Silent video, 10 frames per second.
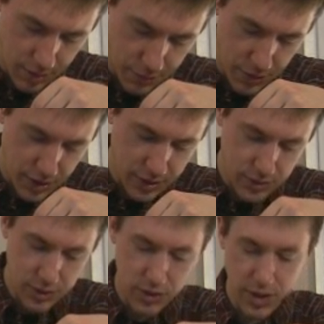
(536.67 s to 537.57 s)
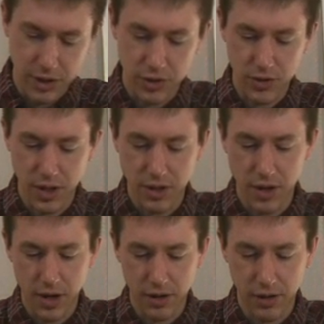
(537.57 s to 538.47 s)
Fairly consistent, I should say.
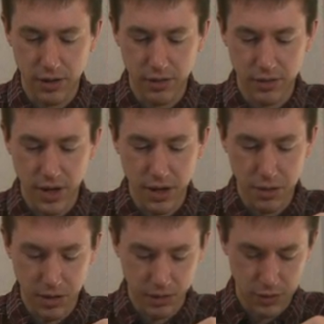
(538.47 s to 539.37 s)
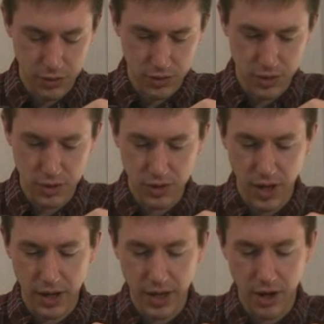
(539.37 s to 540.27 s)
Not anything that's just
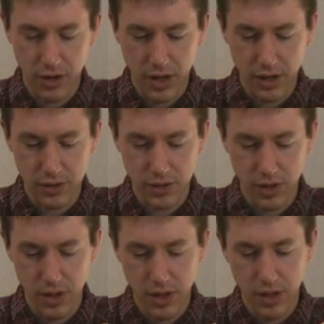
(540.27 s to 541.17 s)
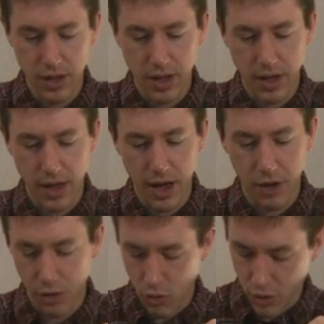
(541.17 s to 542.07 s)
standing out as out
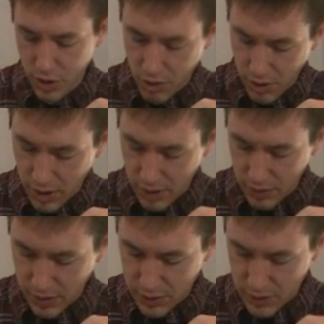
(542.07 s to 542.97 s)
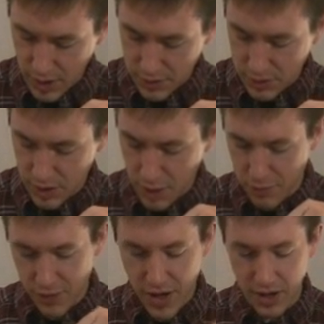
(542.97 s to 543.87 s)
of the ordinary in these sets that I'm
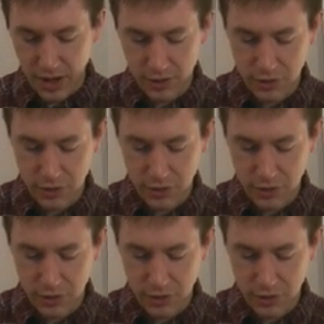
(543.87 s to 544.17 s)
finding.